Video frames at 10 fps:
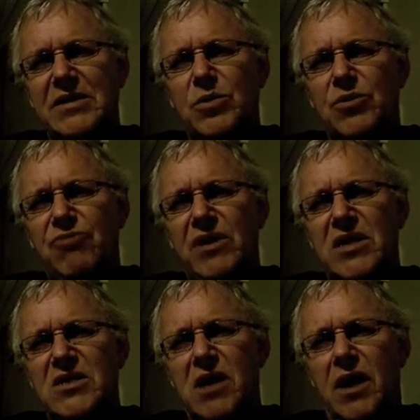with
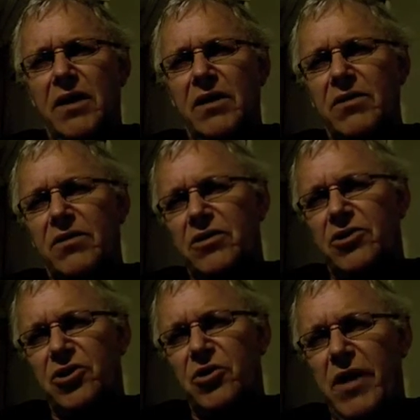reconciling the
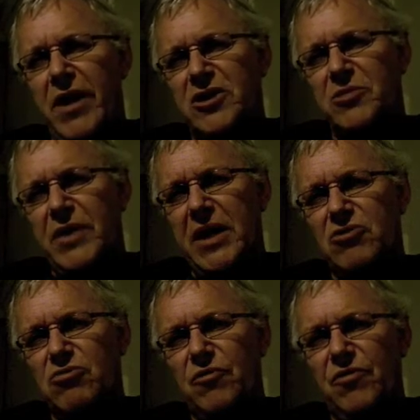two
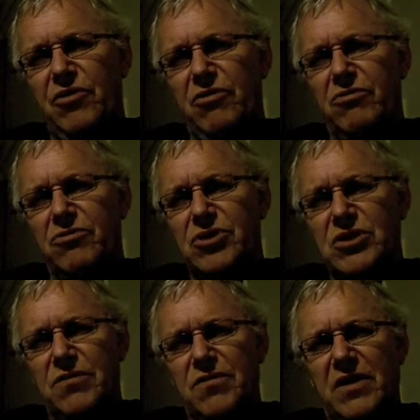aspects or views
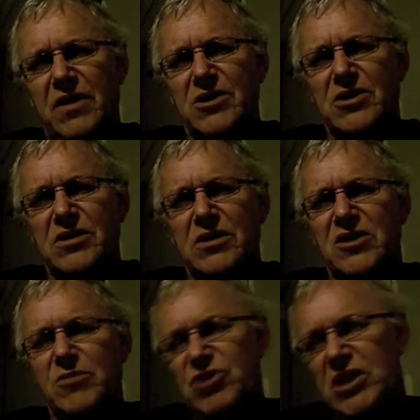of things,
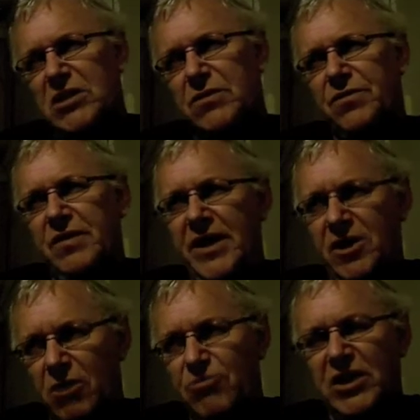subjective and
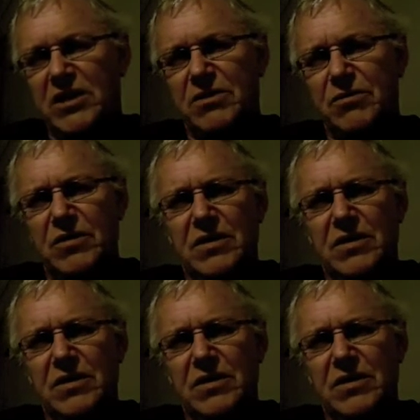objective.